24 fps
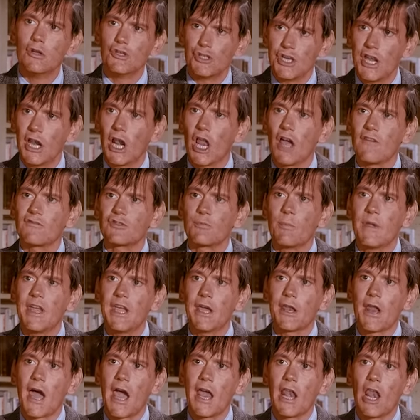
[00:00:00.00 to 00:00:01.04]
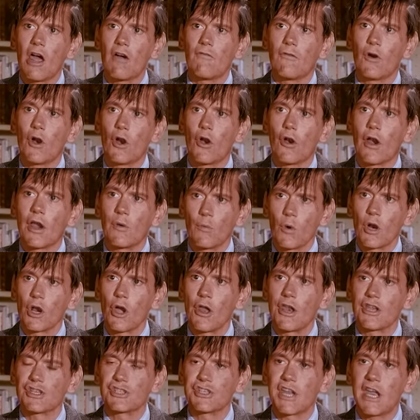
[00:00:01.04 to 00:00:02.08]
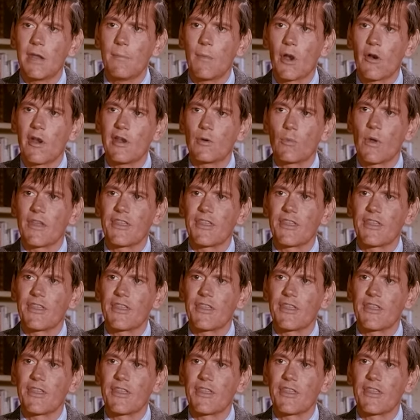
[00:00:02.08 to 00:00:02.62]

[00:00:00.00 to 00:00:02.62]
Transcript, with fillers: She loves me, and I love her, and we're going to stay married